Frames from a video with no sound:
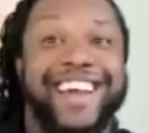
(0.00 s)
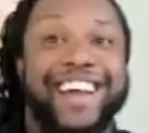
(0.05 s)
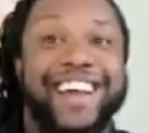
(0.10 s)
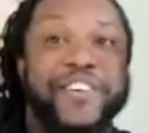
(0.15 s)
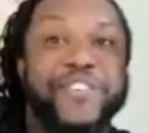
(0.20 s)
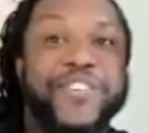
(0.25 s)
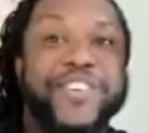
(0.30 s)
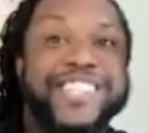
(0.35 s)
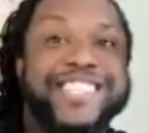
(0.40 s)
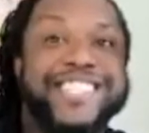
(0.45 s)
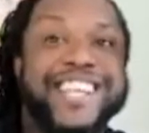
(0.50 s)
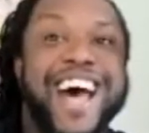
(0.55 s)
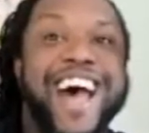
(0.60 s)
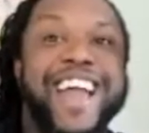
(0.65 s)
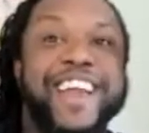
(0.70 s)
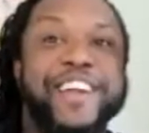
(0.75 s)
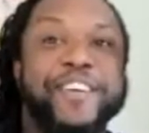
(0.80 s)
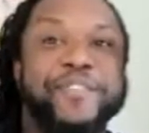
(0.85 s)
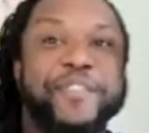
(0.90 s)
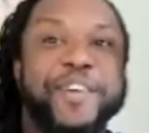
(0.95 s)

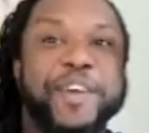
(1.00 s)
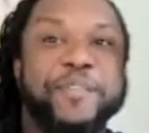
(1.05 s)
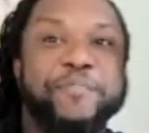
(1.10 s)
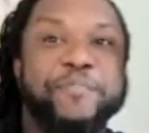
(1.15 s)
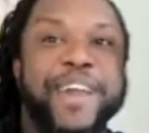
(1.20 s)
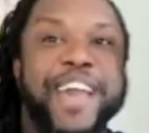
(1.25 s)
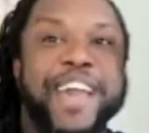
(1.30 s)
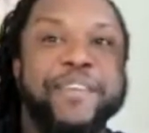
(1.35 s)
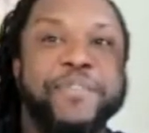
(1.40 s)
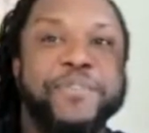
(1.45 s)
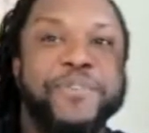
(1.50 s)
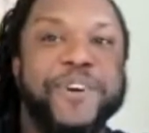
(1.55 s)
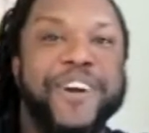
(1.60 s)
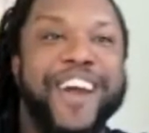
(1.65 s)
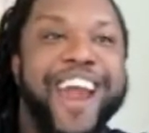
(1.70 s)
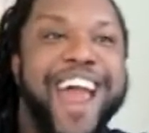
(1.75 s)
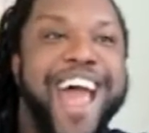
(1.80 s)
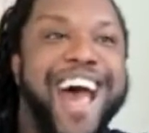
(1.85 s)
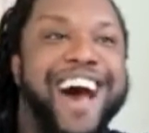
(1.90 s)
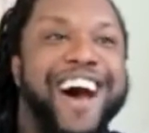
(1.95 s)
retirement, hey. Baby,
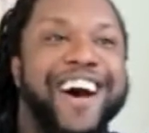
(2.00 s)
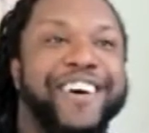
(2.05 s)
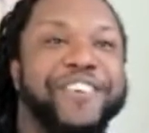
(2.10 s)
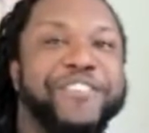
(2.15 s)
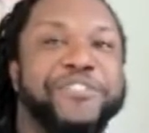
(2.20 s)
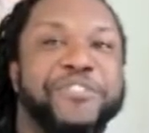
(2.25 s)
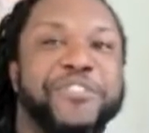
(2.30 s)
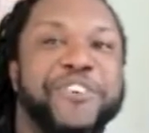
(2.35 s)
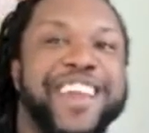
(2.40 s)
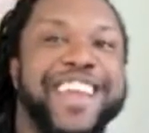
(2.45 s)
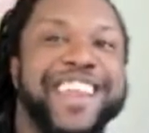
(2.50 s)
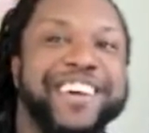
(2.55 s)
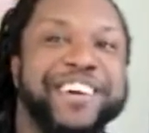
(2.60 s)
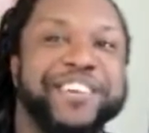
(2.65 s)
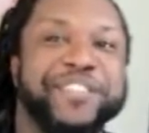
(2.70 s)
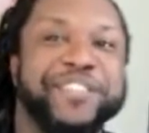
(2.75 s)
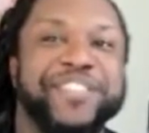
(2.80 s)
out, freedom.